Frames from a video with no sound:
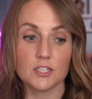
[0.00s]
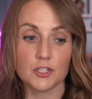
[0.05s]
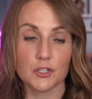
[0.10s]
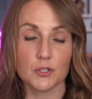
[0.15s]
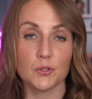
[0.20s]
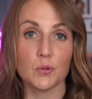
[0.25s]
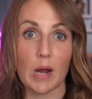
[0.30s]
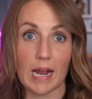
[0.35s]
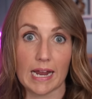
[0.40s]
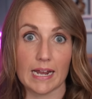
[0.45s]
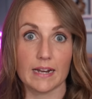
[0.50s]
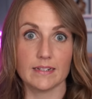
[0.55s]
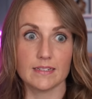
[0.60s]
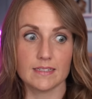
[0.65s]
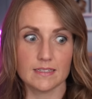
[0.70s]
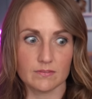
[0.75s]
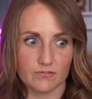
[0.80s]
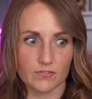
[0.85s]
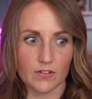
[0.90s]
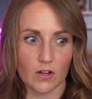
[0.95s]
to and
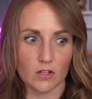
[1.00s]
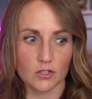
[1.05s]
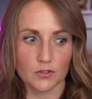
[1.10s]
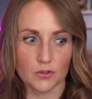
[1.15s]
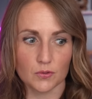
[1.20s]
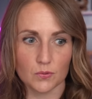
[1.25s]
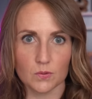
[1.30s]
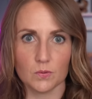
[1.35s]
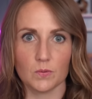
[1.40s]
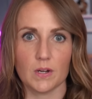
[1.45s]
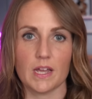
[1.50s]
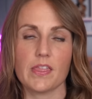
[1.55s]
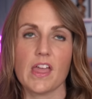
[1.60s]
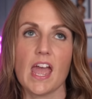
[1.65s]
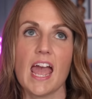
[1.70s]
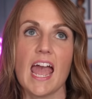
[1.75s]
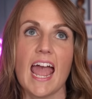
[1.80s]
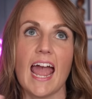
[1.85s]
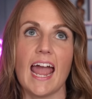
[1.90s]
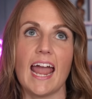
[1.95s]
followed through with
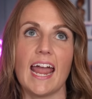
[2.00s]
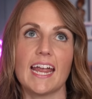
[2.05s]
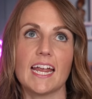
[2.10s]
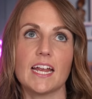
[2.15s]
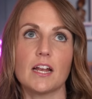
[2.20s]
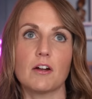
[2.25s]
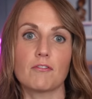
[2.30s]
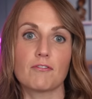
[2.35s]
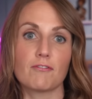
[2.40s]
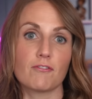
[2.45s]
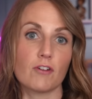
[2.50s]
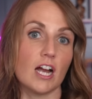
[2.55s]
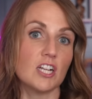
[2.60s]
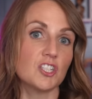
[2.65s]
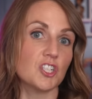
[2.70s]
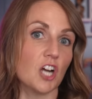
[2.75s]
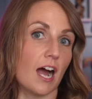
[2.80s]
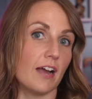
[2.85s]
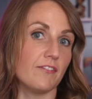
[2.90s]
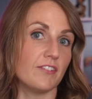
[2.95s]
a
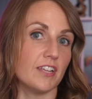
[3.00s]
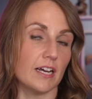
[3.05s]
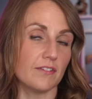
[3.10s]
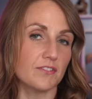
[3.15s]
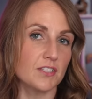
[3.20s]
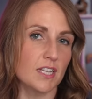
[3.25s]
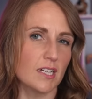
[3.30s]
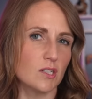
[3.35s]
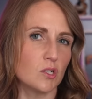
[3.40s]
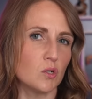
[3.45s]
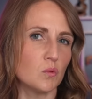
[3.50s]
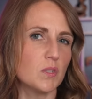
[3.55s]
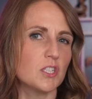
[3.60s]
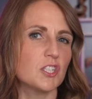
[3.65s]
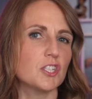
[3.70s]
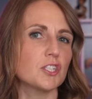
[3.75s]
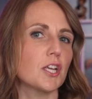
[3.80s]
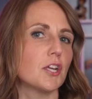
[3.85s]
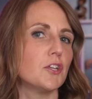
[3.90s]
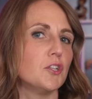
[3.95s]
fresh IVF cycle, which
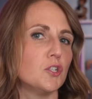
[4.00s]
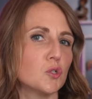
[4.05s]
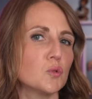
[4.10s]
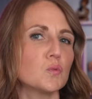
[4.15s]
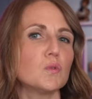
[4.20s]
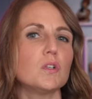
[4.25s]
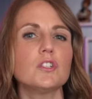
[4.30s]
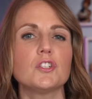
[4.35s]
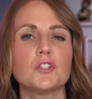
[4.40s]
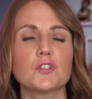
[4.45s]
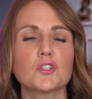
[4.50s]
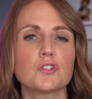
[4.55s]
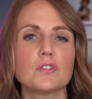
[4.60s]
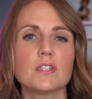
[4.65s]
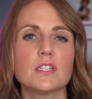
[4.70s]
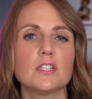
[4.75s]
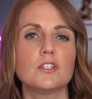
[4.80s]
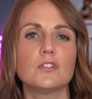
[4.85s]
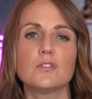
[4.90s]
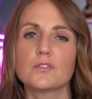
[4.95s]
is unusual. Usually
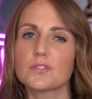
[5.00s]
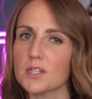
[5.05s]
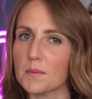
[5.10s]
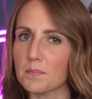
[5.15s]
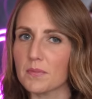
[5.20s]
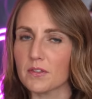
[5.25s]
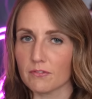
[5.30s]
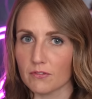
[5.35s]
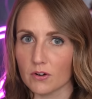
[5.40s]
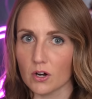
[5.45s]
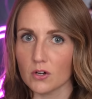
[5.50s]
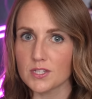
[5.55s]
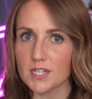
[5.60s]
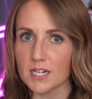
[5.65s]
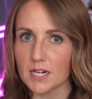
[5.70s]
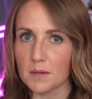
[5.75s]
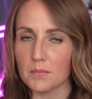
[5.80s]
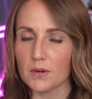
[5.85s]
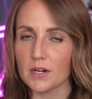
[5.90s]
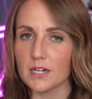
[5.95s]
you'd use up the frozen
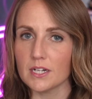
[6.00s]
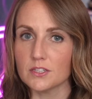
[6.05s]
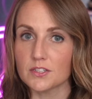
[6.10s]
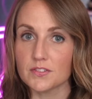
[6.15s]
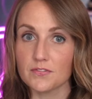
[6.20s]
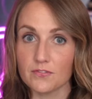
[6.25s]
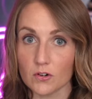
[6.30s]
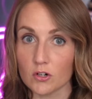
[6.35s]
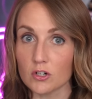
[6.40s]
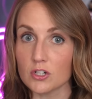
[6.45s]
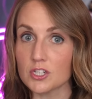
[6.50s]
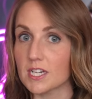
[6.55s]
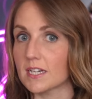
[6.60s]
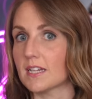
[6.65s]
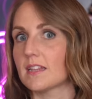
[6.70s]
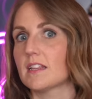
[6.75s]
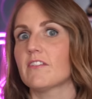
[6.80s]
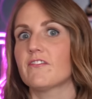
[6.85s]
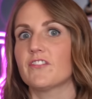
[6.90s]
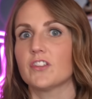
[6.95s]
embryos first, and
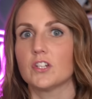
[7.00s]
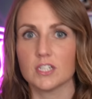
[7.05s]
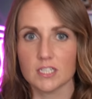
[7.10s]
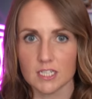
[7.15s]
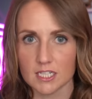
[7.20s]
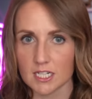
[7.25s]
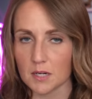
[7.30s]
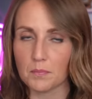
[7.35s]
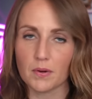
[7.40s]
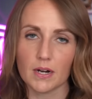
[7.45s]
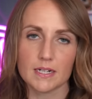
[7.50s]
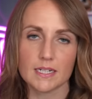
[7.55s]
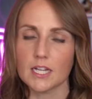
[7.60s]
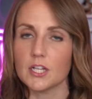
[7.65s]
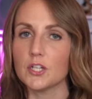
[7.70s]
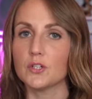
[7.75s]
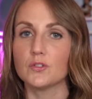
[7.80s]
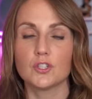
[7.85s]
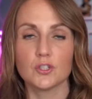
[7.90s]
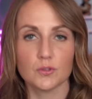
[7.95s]
then if you didn't get pregnant,
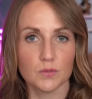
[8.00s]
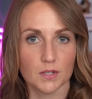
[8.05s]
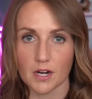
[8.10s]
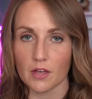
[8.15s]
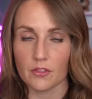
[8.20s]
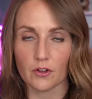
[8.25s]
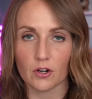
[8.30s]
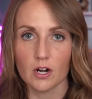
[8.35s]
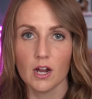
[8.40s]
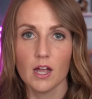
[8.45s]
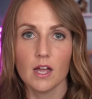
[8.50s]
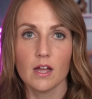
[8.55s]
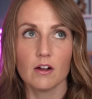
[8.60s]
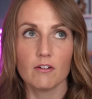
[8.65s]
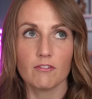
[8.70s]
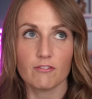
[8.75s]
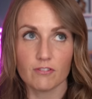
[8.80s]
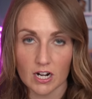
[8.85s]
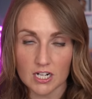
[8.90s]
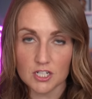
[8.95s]
you'd do another
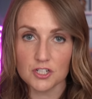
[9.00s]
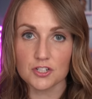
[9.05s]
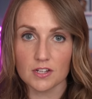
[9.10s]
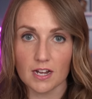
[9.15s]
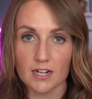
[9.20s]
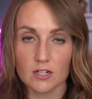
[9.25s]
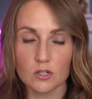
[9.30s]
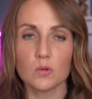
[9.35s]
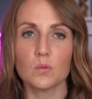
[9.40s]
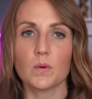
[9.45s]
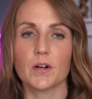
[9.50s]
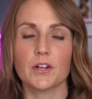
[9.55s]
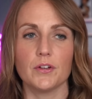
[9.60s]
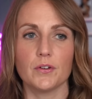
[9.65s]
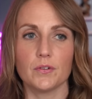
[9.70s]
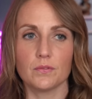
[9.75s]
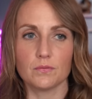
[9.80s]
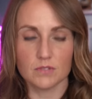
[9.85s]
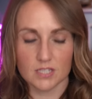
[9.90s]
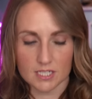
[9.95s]
fresh cycle where
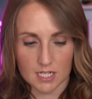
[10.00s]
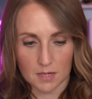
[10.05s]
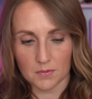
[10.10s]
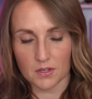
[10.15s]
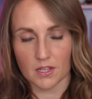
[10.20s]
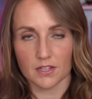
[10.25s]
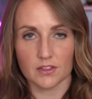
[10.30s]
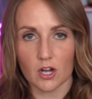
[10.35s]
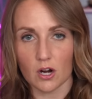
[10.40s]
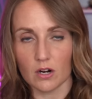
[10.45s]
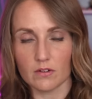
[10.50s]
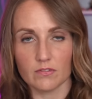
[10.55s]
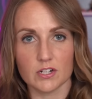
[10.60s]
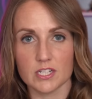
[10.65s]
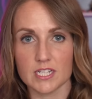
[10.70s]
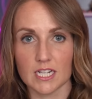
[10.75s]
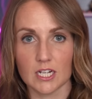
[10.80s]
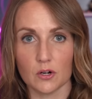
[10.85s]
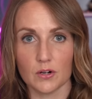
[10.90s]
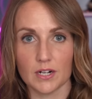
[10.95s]
you stimulate the ovaries
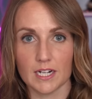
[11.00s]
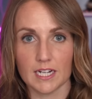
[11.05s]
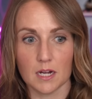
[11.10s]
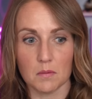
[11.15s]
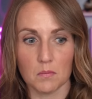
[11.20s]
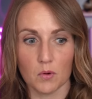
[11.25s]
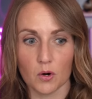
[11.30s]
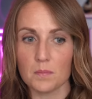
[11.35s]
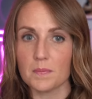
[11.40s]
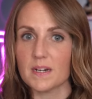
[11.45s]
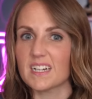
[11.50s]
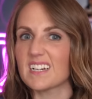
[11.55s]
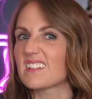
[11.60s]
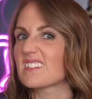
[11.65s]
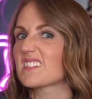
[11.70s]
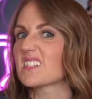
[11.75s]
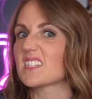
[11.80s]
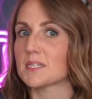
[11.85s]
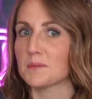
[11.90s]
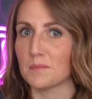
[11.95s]
and go in and get more, but it
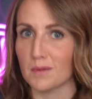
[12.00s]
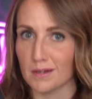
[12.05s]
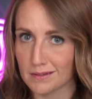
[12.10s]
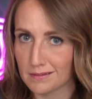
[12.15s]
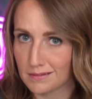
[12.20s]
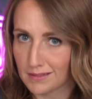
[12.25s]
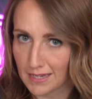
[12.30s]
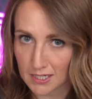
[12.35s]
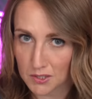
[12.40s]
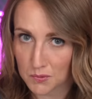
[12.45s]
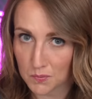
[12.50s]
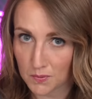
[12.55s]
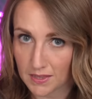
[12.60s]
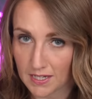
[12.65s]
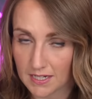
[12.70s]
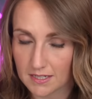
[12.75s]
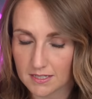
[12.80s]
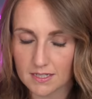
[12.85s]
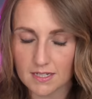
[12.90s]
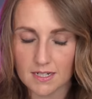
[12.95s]
doesn't seem like that's what
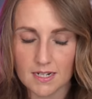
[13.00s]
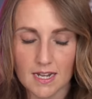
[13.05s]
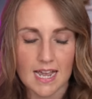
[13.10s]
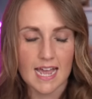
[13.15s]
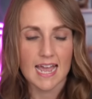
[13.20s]
they did.